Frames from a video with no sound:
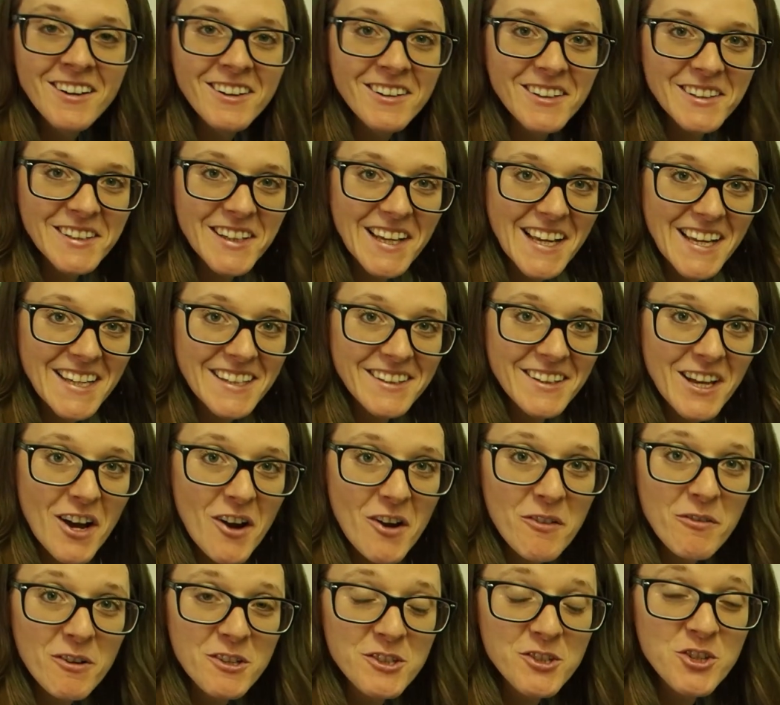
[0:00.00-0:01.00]
Okay, now
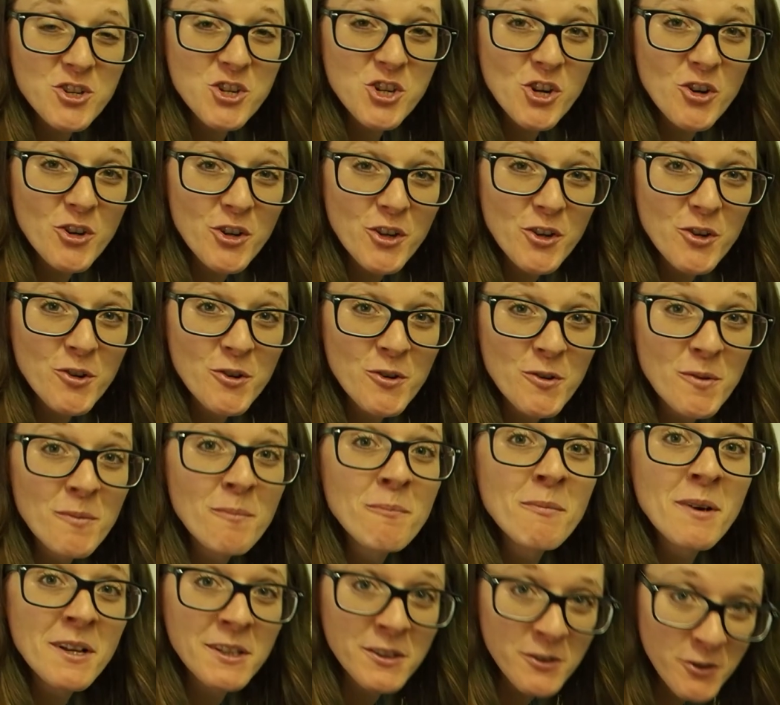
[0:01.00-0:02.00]
I want to show you
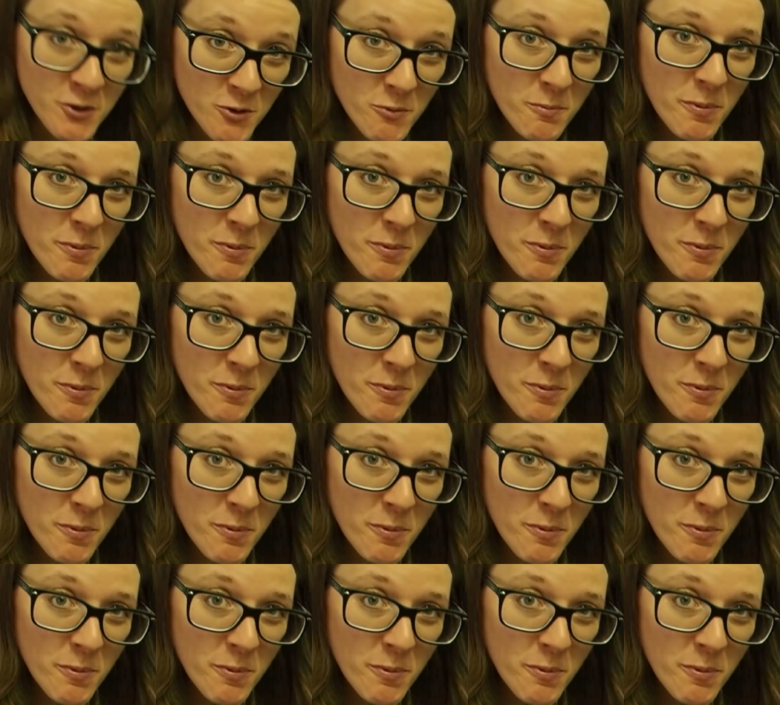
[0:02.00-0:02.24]
my new